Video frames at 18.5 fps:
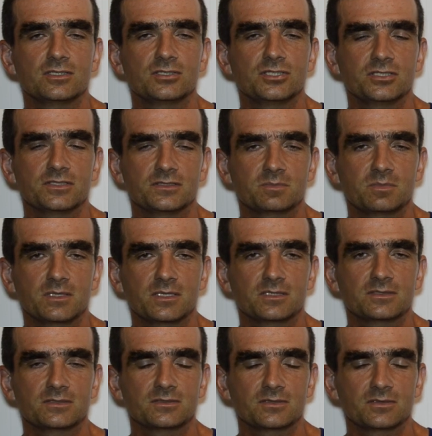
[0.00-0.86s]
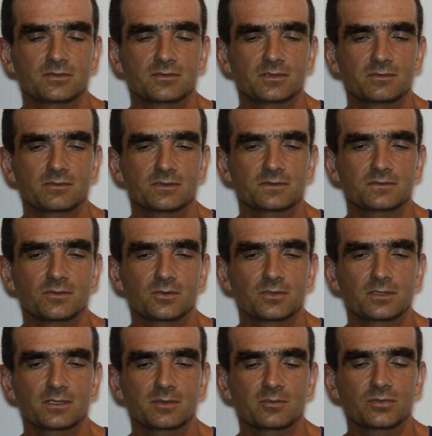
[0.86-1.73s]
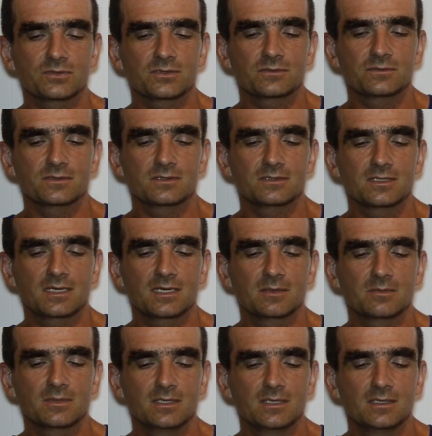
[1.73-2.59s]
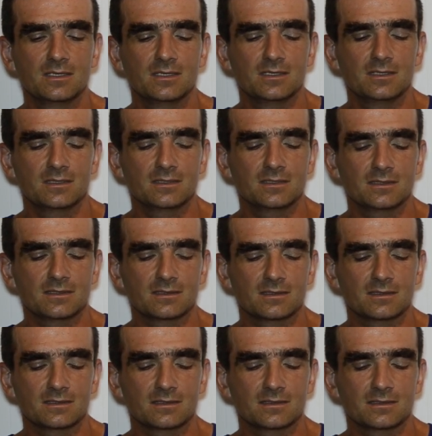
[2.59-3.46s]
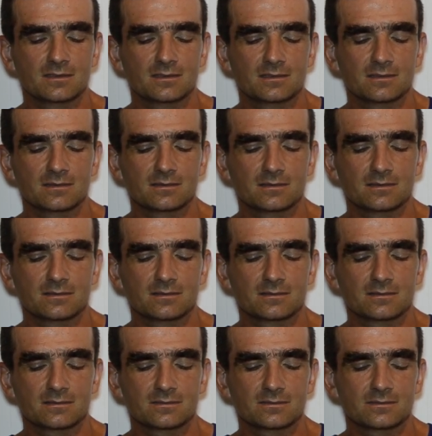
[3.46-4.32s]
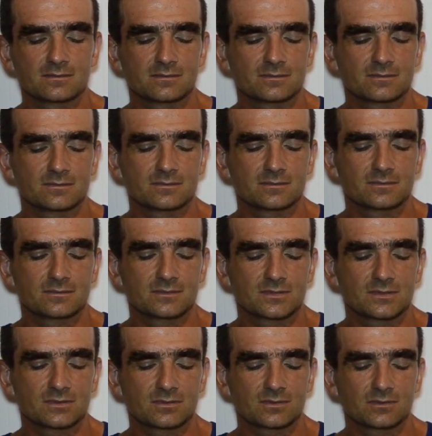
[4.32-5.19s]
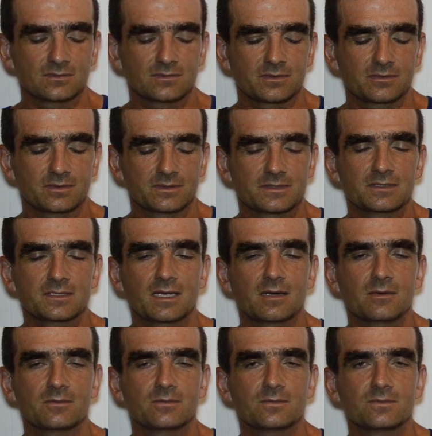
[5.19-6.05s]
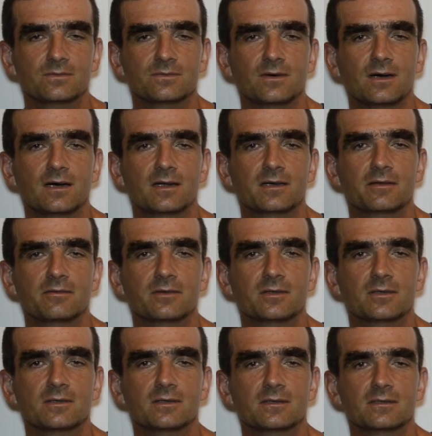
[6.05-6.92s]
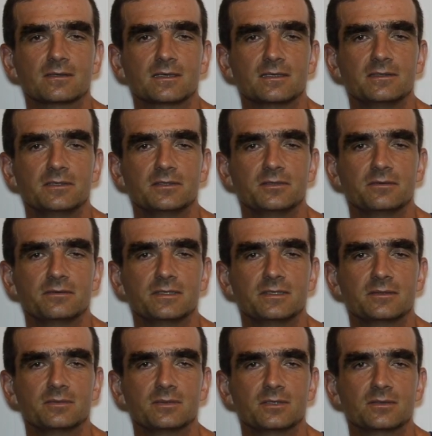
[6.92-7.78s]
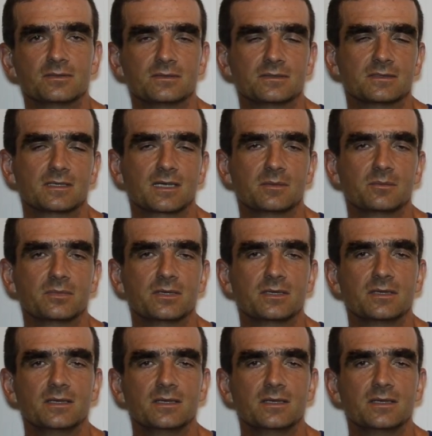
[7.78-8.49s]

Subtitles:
shin splint, so he was walking most of the time. So we will see how far he will get rid of it, because it can